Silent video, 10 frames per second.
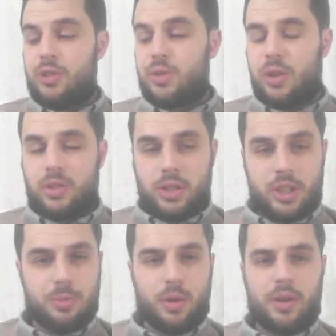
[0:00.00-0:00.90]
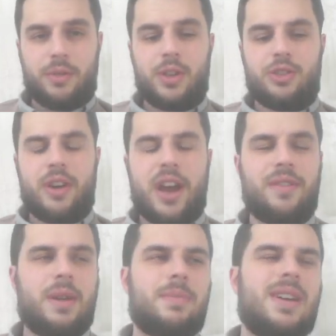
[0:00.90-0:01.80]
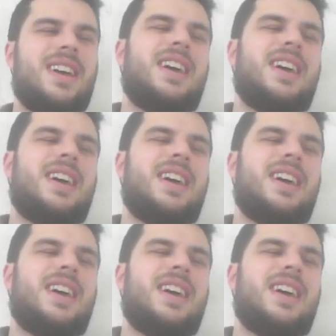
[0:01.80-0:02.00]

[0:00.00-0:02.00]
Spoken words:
who's got such a bright future ahead of him.